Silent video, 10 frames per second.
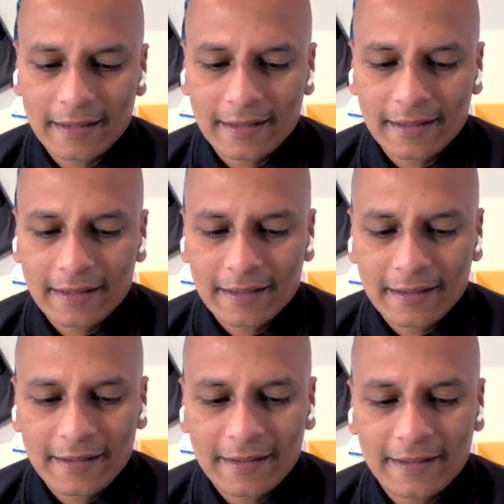
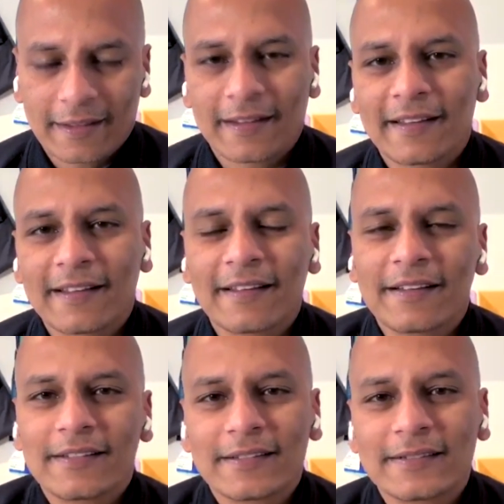
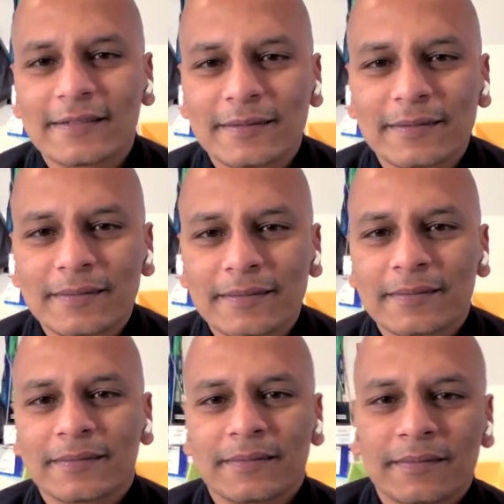
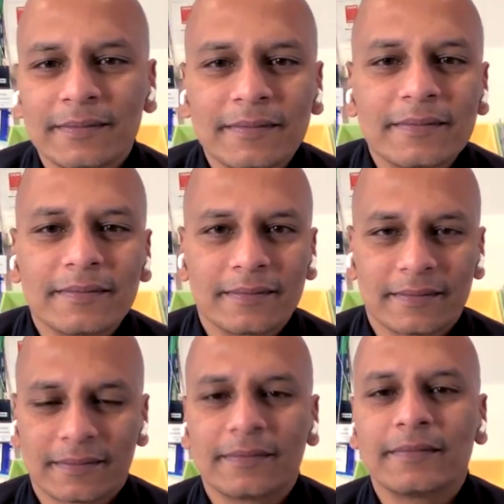
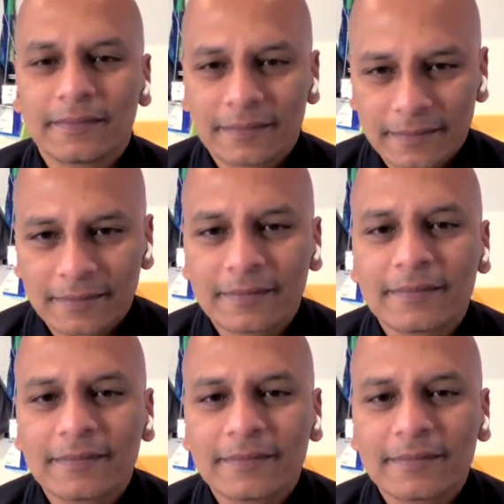[no speech]